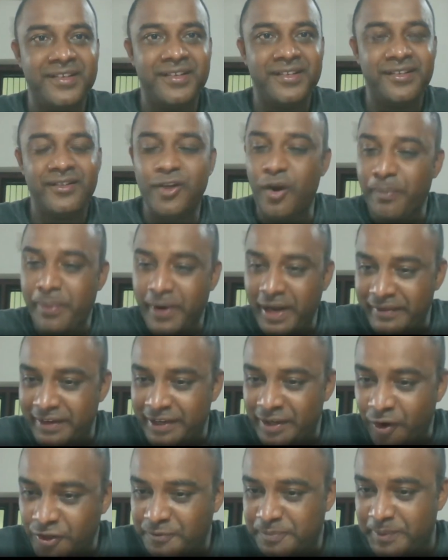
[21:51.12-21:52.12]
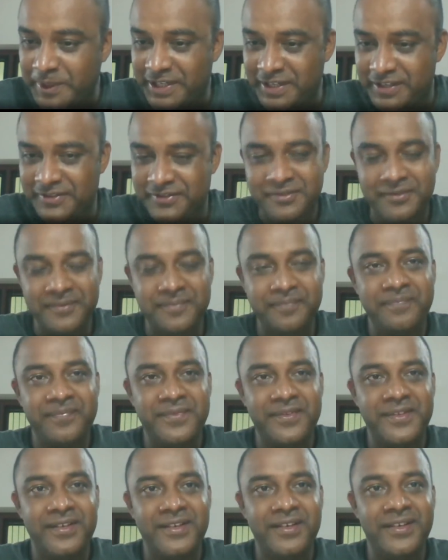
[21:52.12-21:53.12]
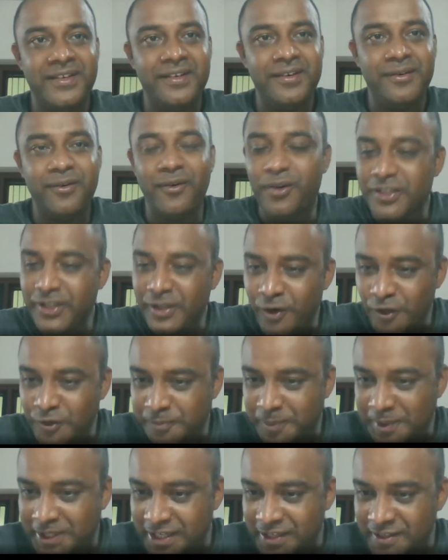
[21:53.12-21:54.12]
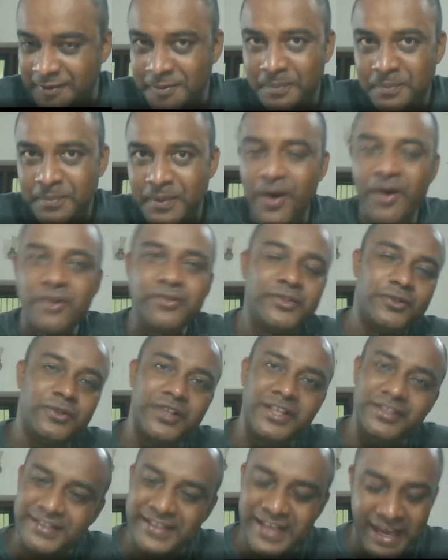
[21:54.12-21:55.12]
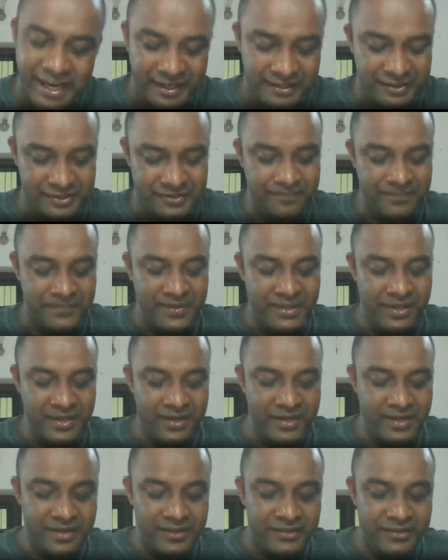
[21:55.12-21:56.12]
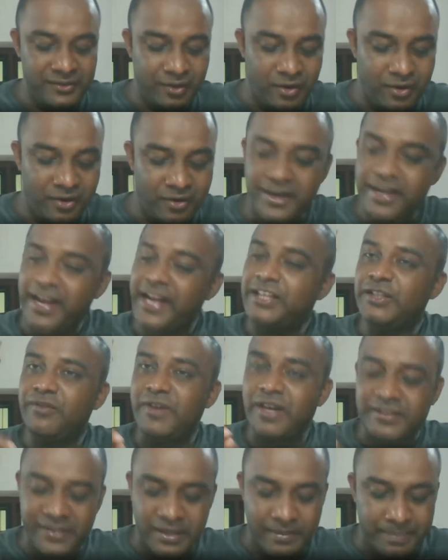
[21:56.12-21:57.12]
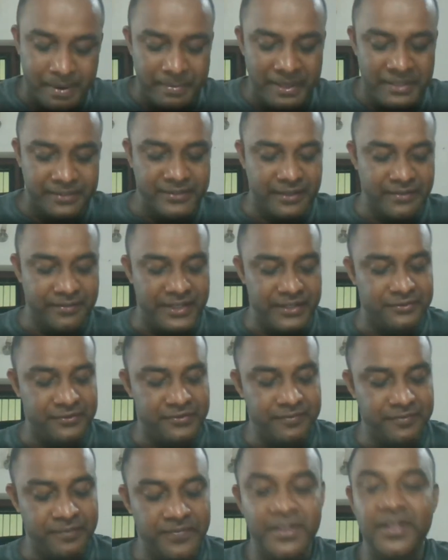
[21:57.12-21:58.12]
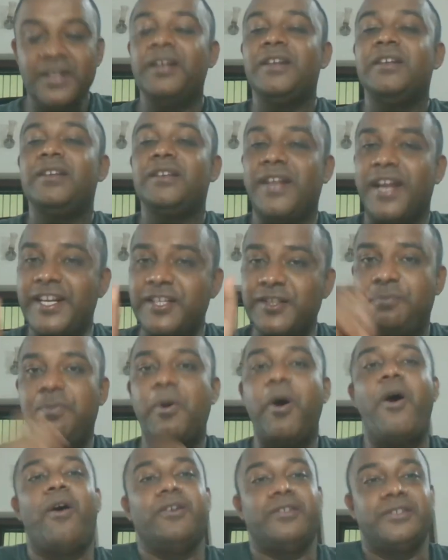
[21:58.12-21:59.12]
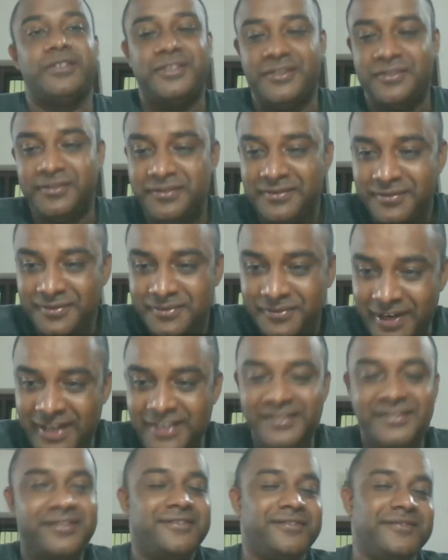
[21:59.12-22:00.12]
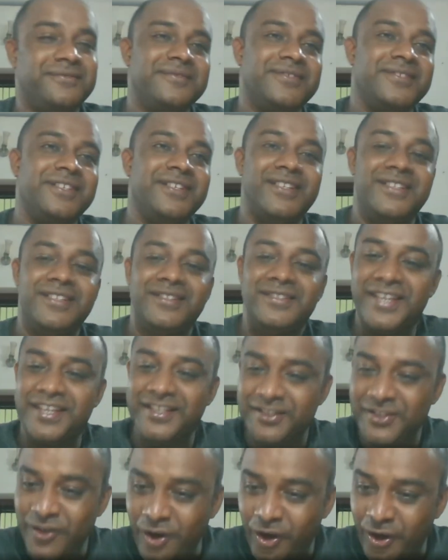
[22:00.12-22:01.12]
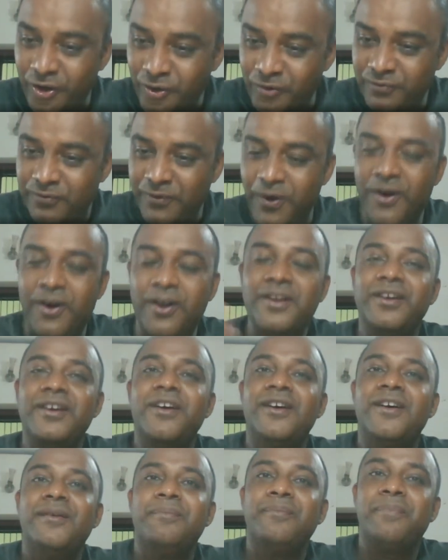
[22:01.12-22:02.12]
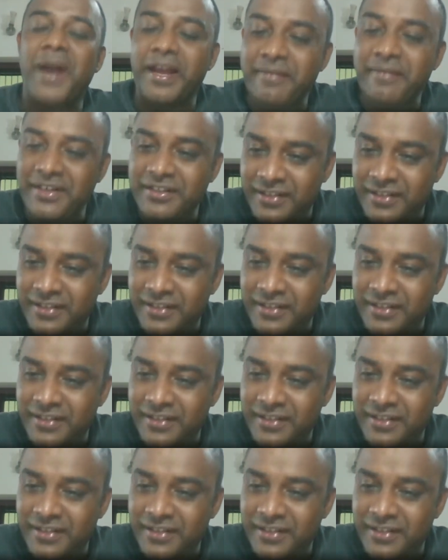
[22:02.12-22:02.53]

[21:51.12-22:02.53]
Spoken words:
No private hospitals. All the hospitals belongs to the state. So health was a public service. Transport. Friends, there is no room for private